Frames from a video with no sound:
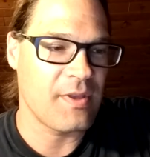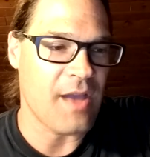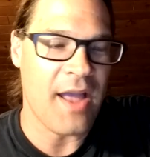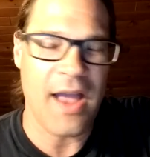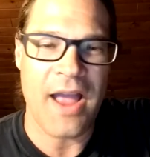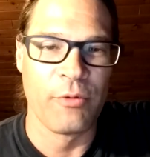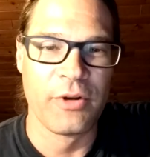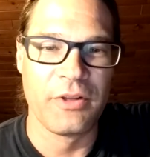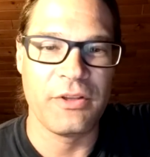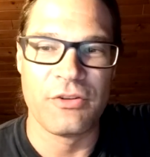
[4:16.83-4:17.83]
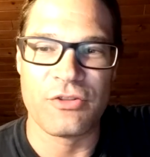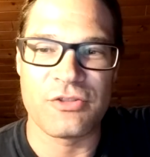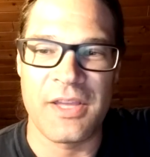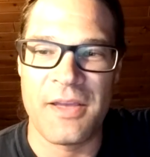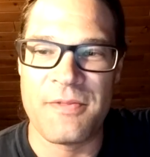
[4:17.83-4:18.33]
I really
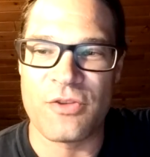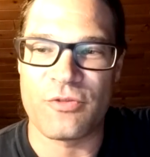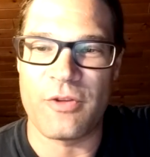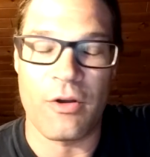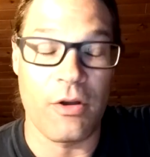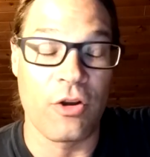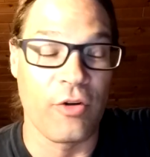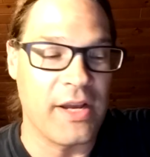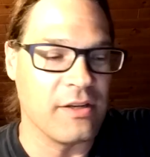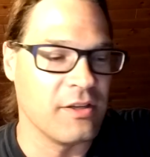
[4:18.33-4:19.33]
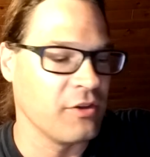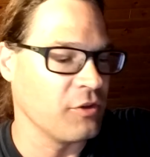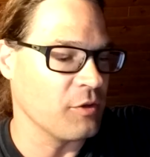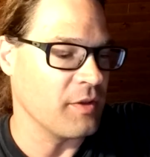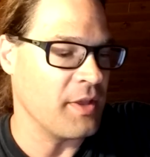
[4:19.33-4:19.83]
understand this a great
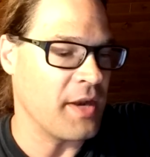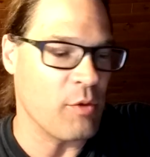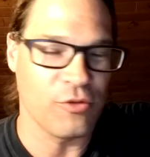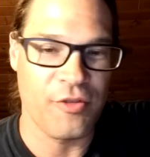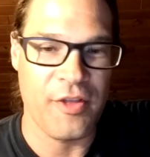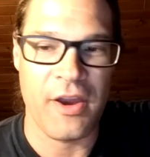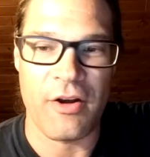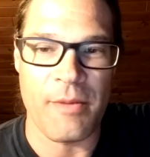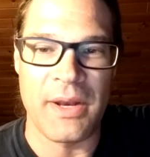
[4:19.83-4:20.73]
deal, and I was there.